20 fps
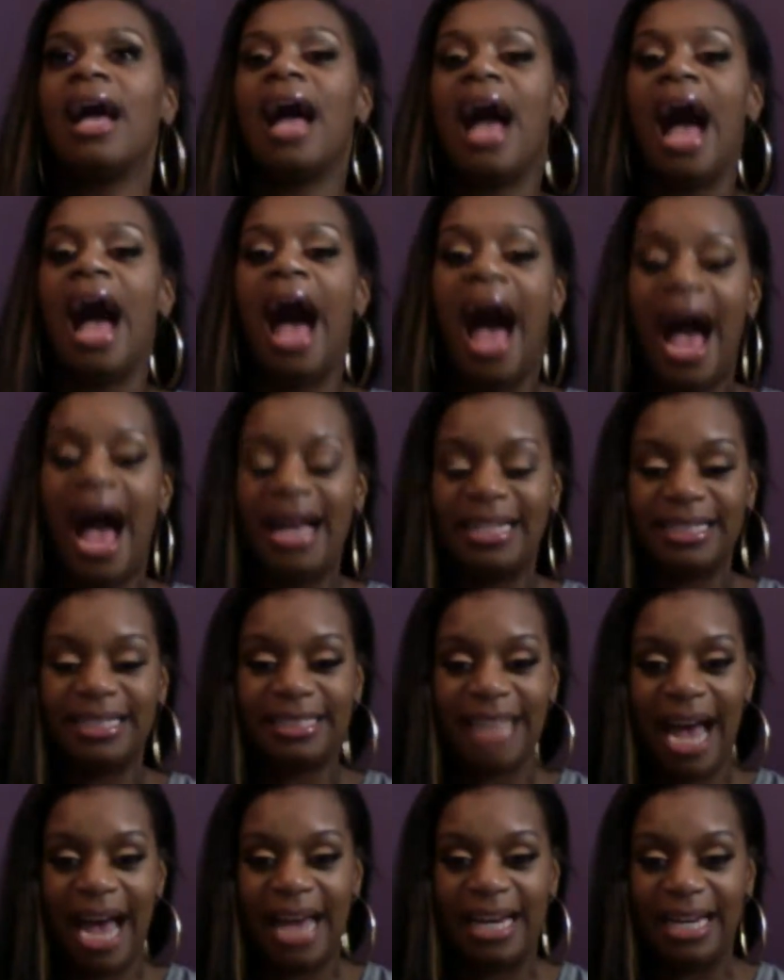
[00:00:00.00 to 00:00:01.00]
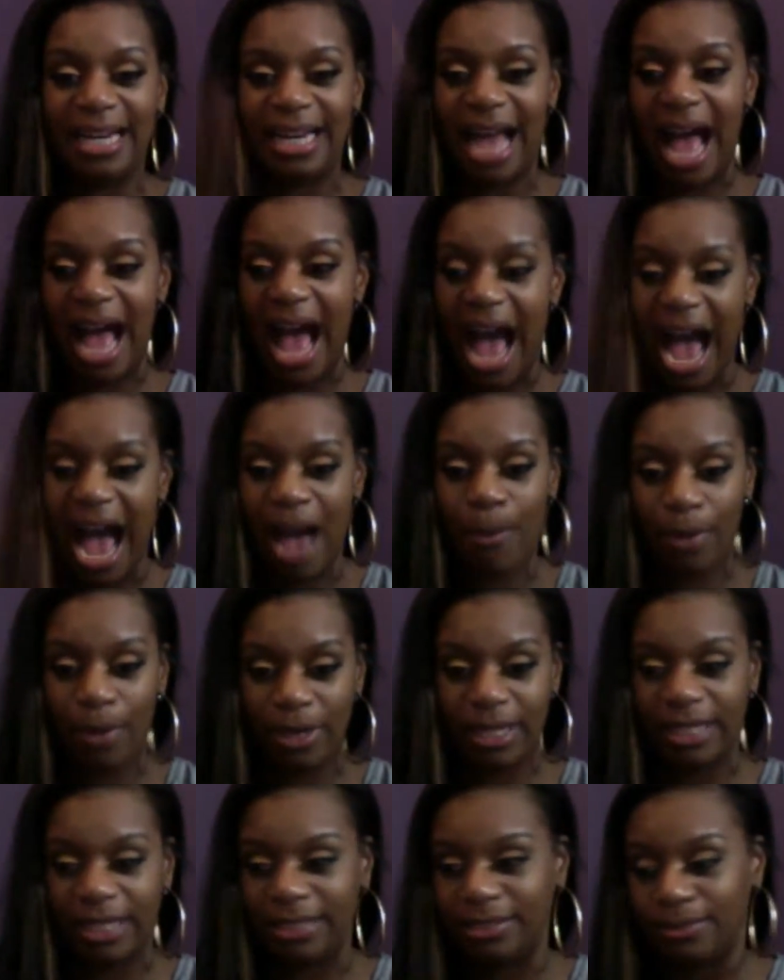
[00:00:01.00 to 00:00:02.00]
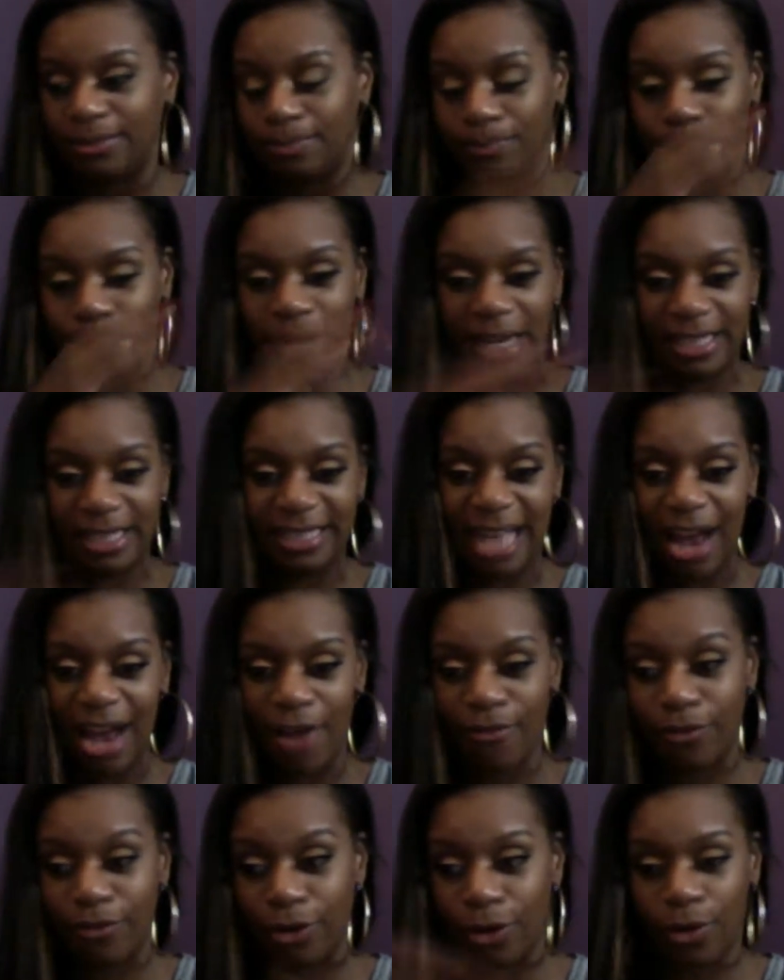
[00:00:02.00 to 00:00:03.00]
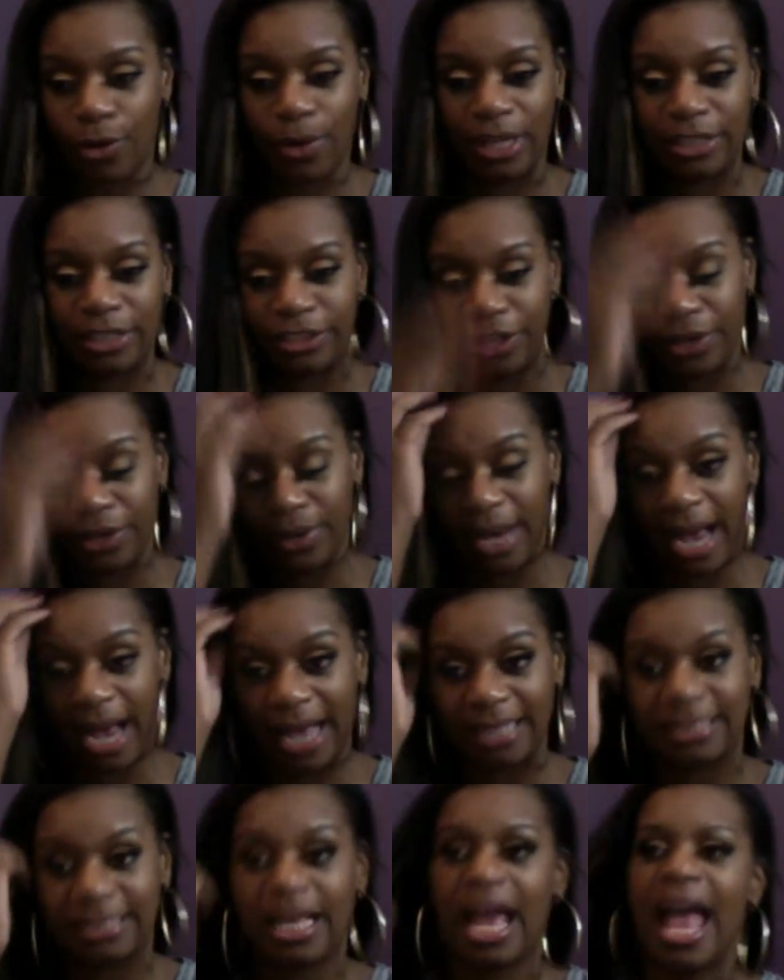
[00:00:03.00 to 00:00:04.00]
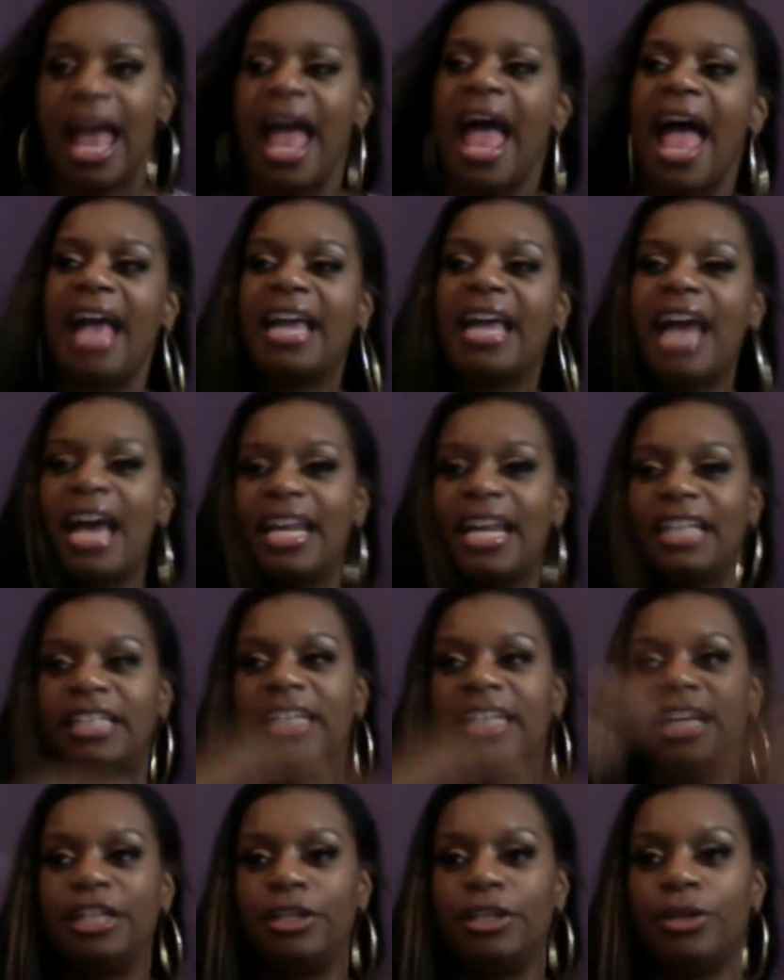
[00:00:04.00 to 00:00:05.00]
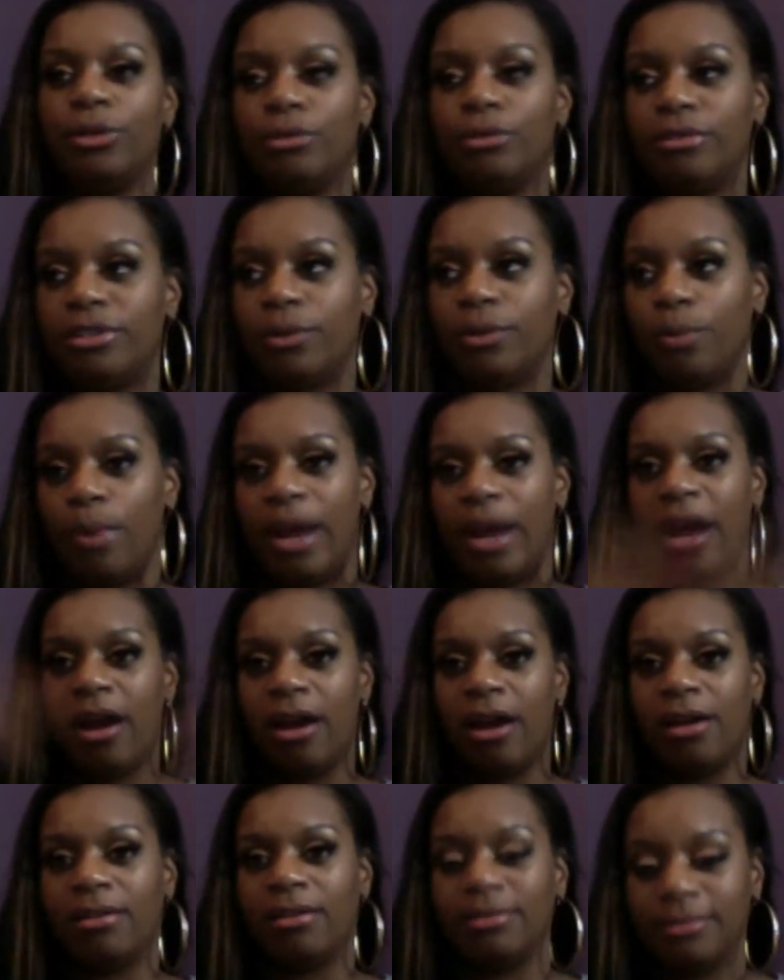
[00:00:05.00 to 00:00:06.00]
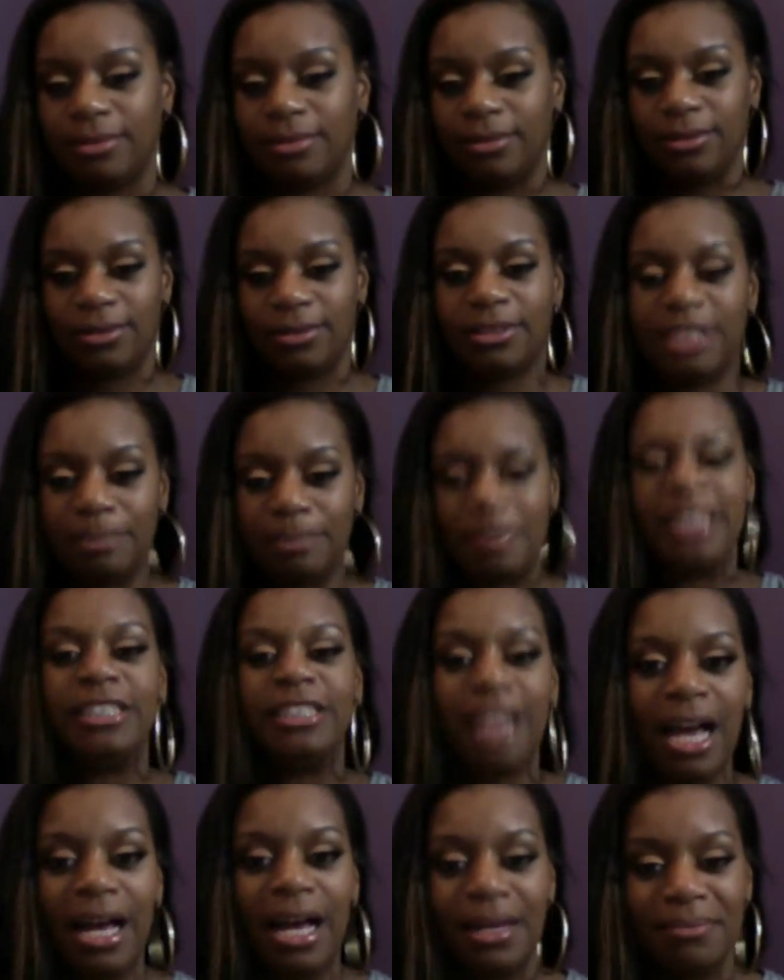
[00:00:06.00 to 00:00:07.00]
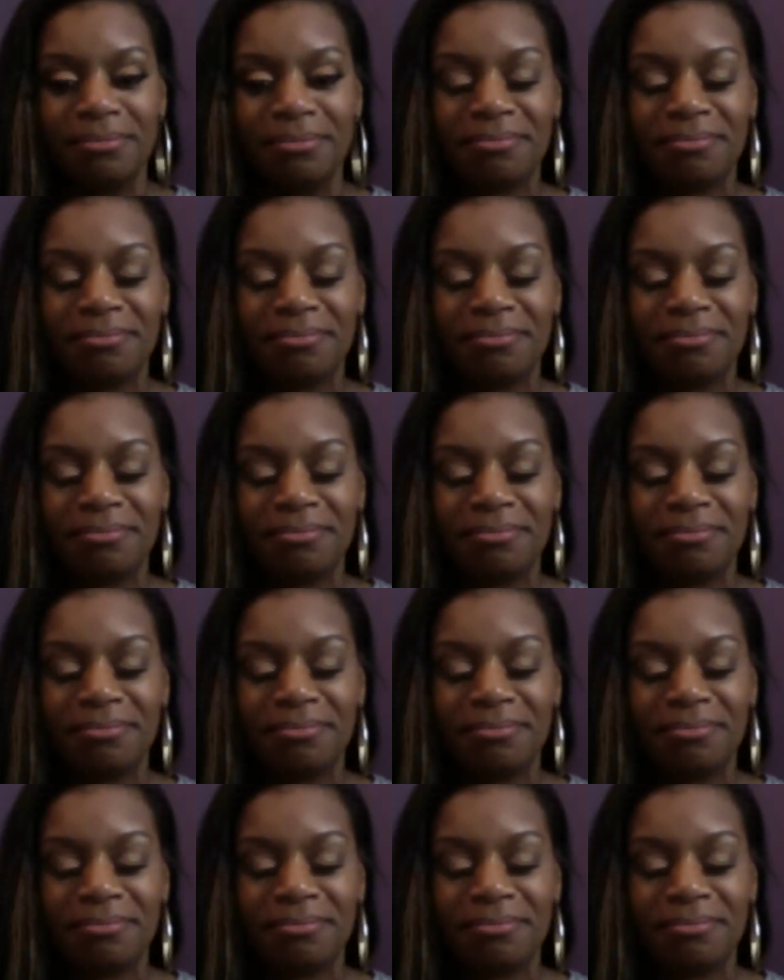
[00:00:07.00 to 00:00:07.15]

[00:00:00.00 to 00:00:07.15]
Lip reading: I decided I want to break it down real quick to you guys and kind of get you to where, speed you up.